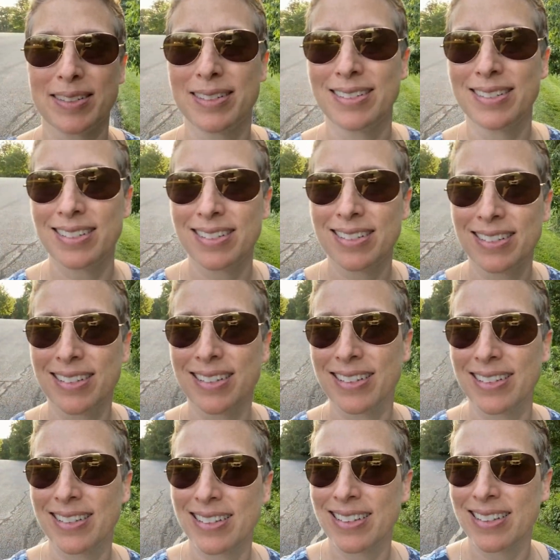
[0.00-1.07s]

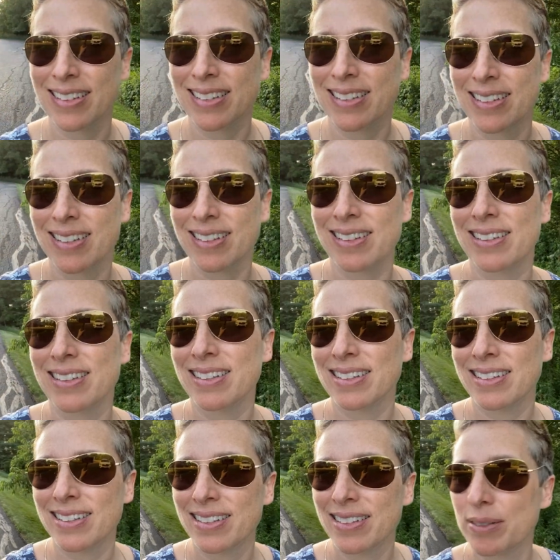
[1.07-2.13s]

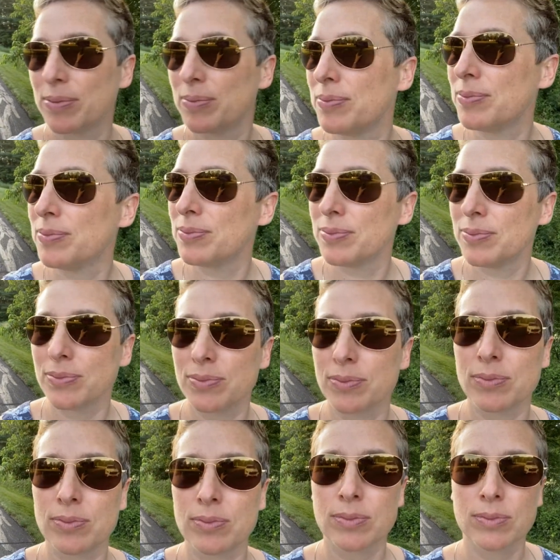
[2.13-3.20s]

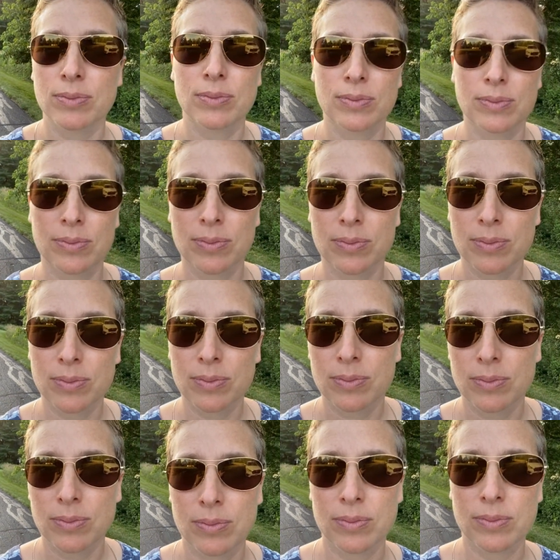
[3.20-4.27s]

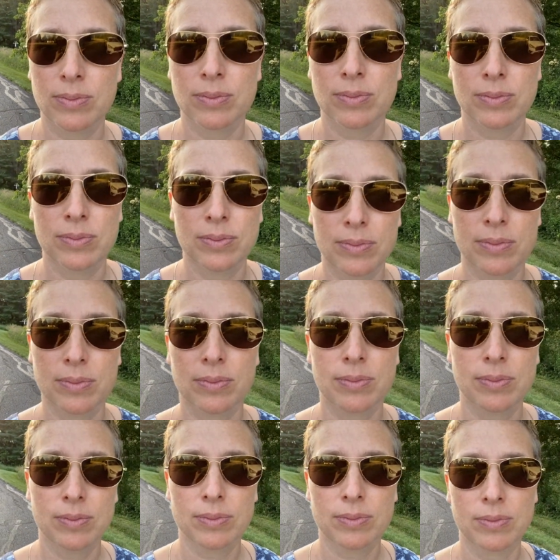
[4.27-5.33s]

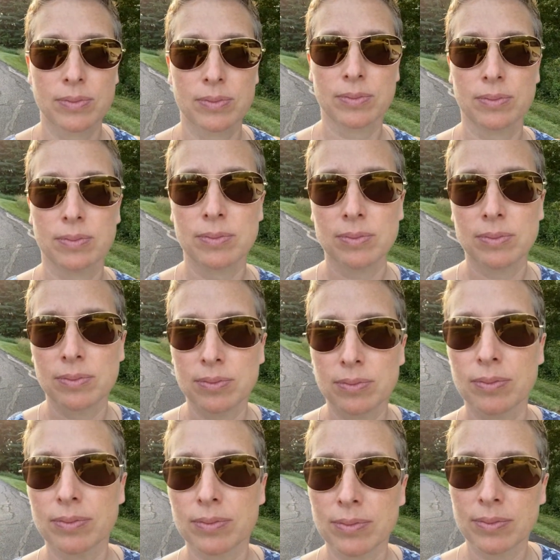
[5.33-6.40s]

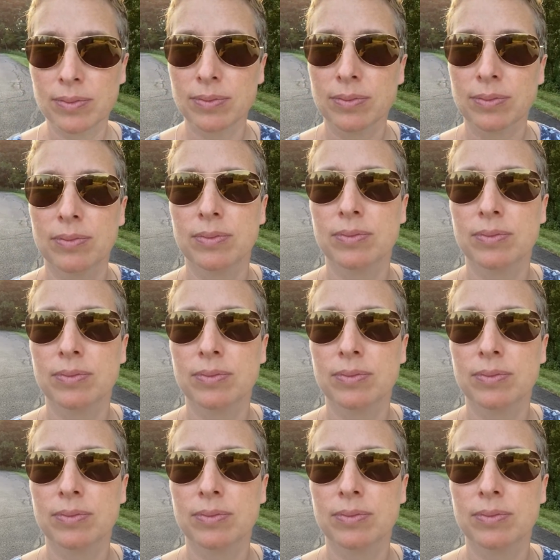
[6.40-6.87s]
(silence)